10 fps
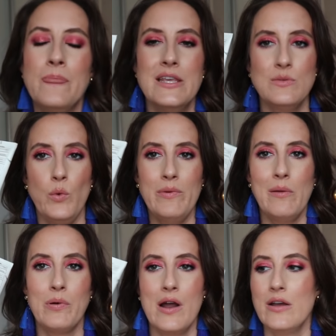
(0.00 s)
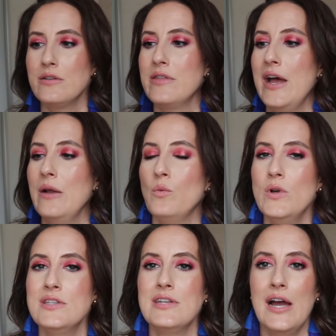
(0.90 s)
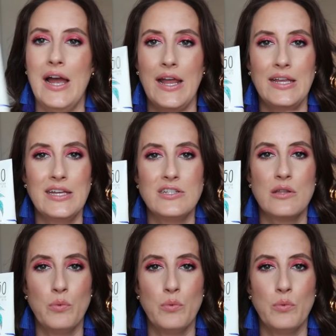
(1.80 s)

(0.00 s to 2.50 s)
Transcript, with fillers: This will be a product that once I get to